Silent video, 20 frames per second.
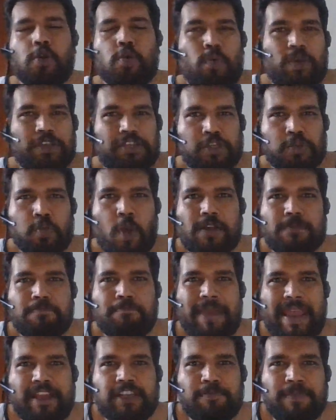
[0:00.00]
which is what
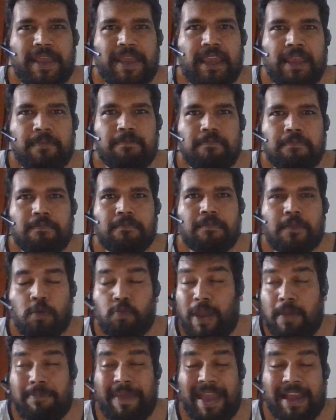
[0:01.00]
makes me
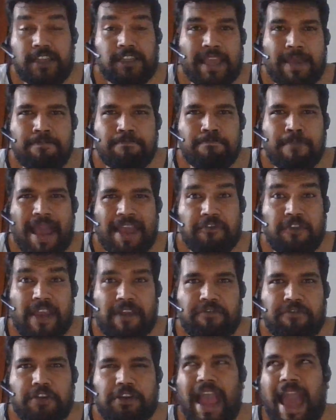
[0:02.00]
makes him my
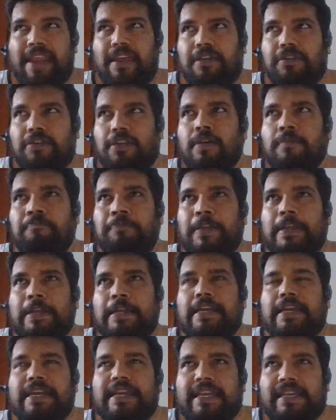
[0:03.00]
favorite character,
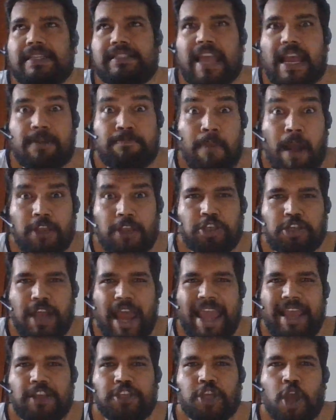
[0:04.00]
is that much
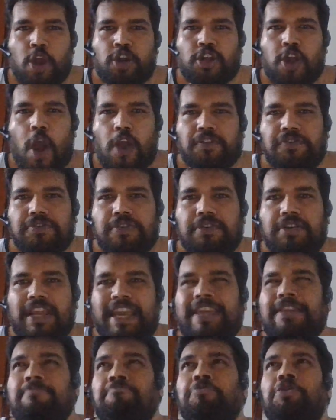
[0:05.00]
like John
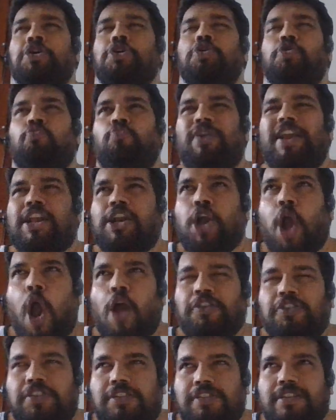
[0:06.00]
Constantine, we
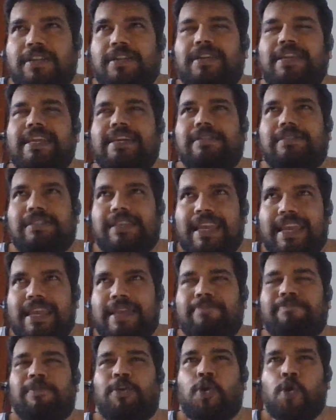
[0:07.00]
constantly see
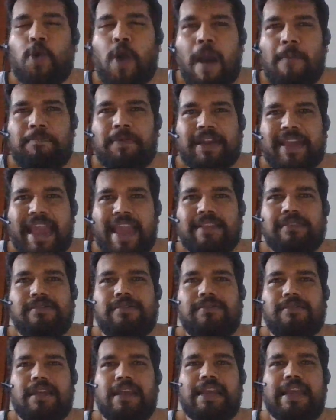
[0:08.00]
him go up
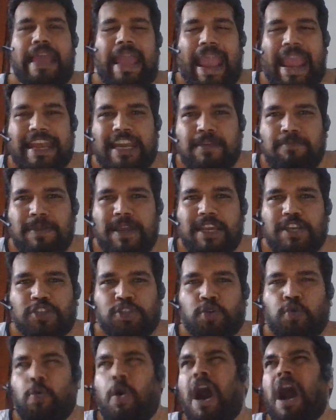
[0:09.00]
against
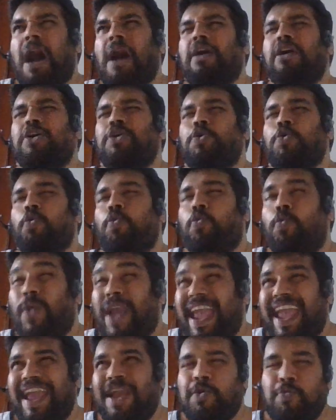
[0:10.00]
enemies who are
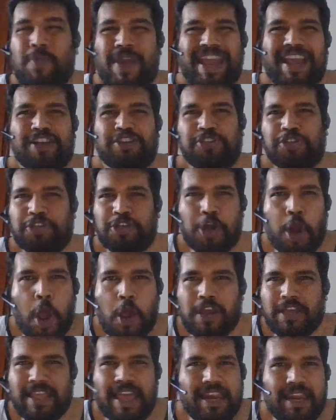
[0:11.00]
way, way
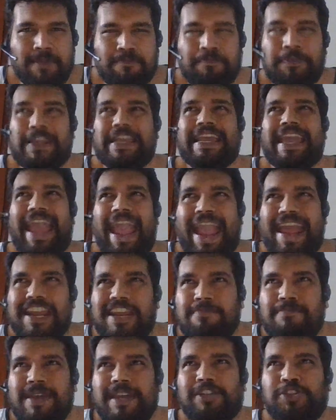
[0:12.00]
stronger than him,
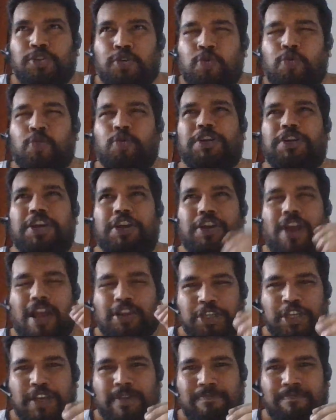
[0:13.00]
enemies who could
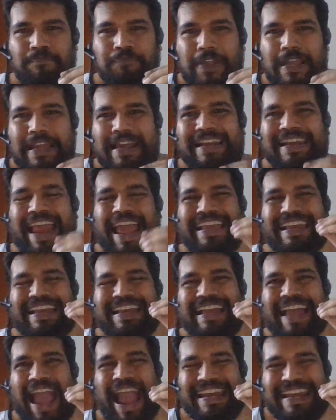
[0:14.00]
crush him
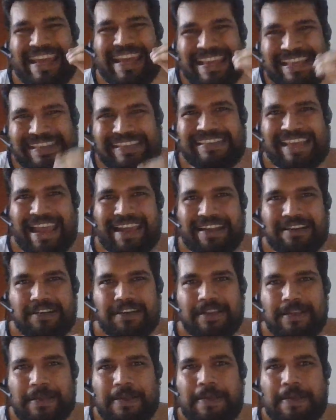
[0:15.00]
like an insect,